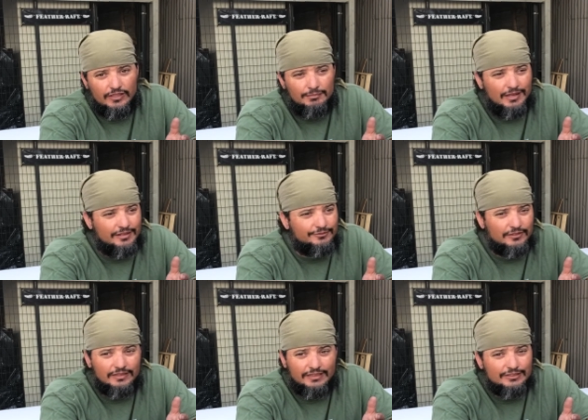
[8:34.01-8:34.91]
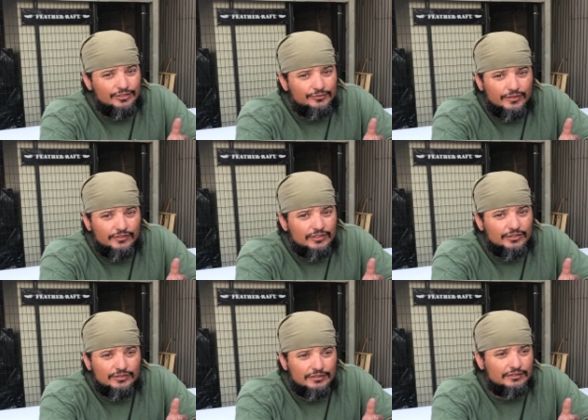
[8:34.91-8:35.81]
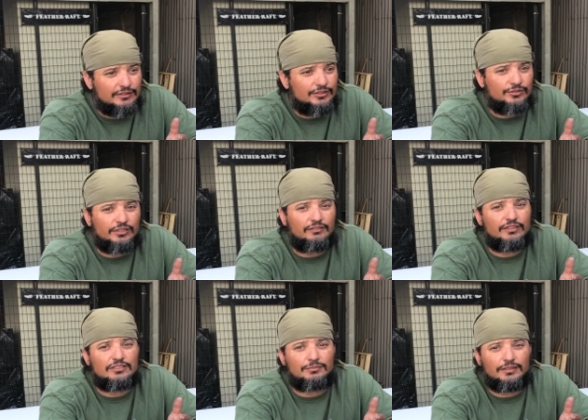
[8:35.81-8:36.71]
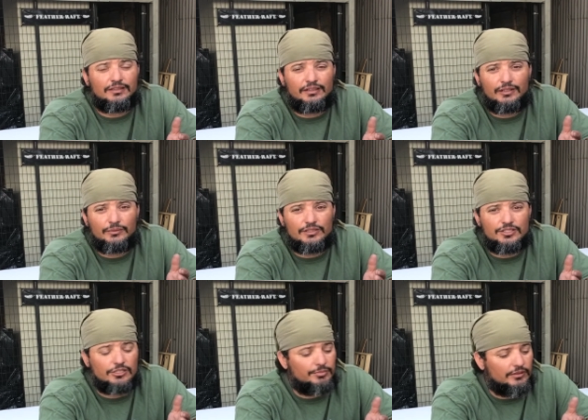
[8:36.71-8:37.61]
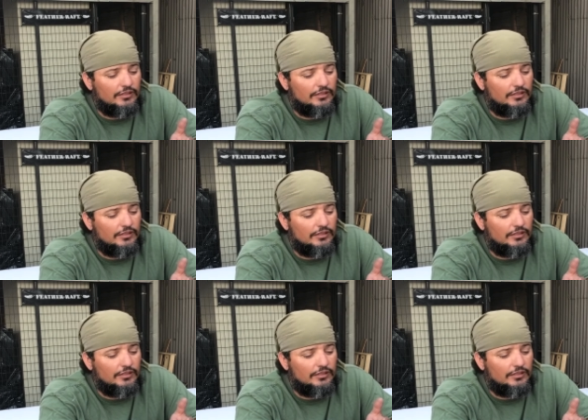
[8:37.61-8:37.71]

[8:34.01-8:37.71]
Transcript: I bought it for like $250, $260, $270, something in there with the shipping.